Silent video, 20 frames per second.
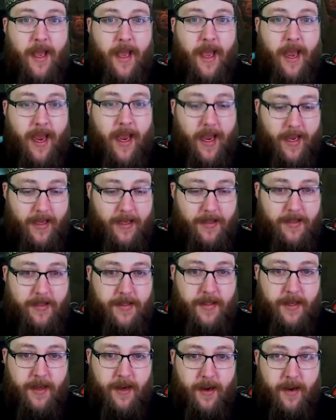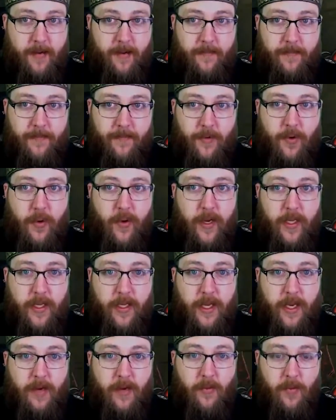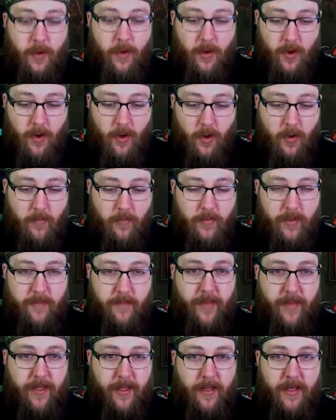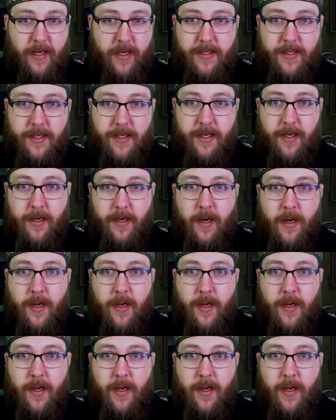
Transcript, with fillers: and um, quickly we'll go over the abilities here.